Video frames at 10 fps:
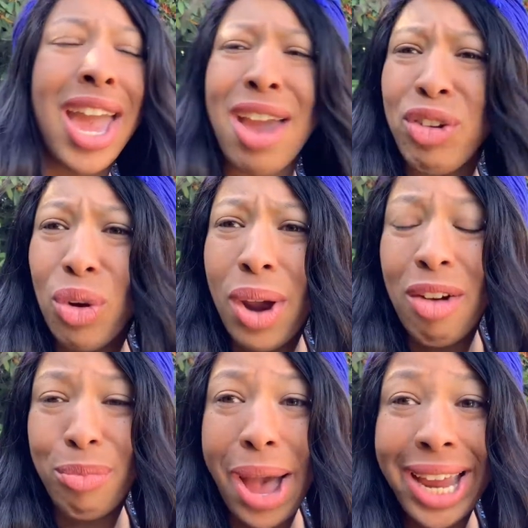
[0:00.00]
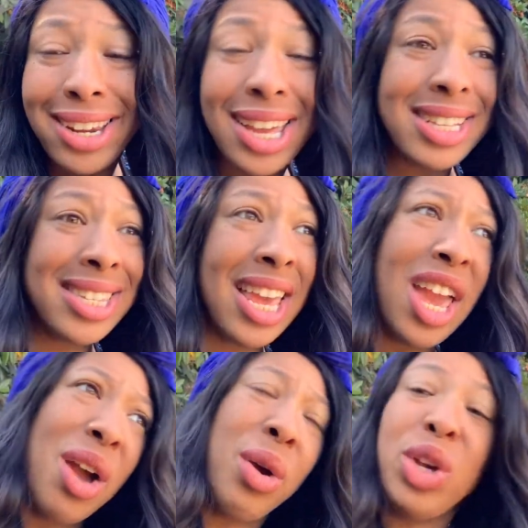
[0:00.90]
If you don't have pine nuts,
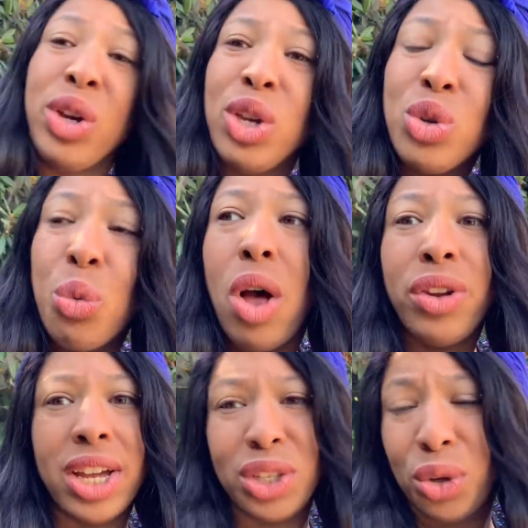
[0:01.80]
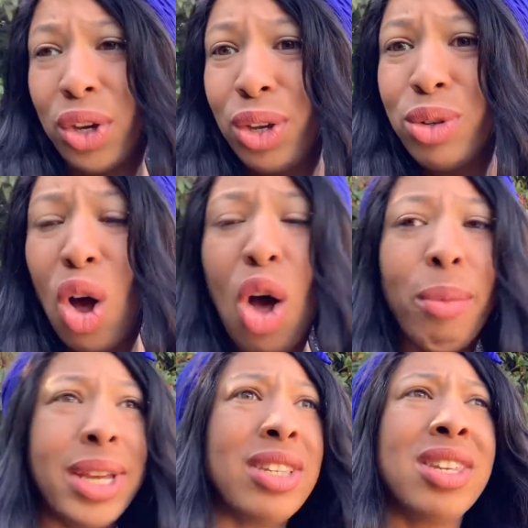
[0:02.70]
you can use walnuts, you could use
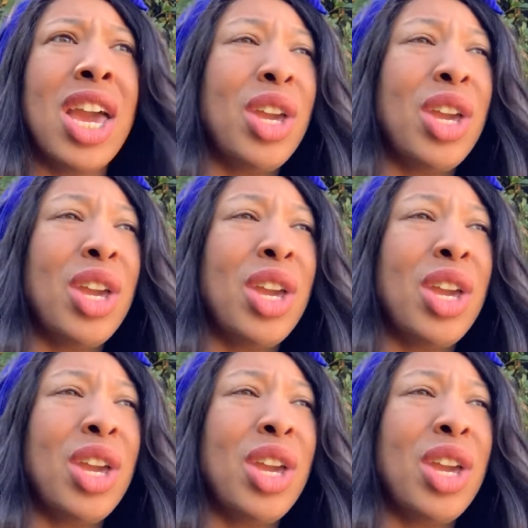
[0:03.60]
almonds,